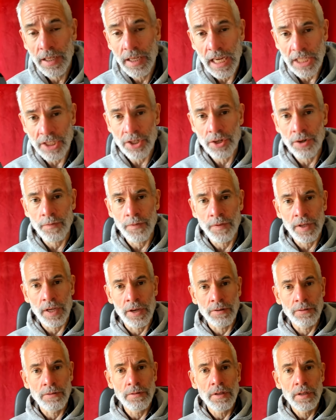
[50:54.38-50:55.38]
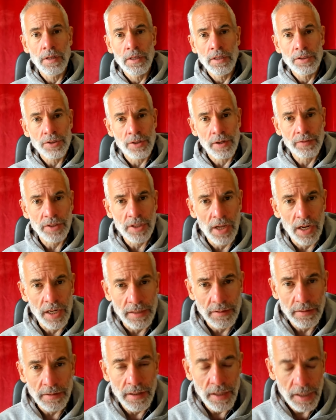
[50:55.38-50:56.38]
is good for you, so I've
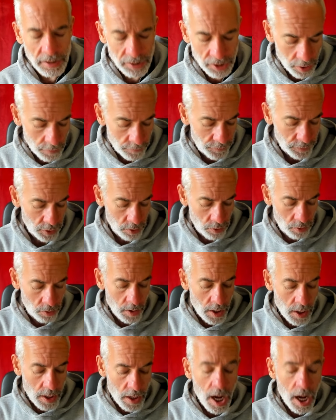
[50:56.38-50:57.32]
started. It's good for your.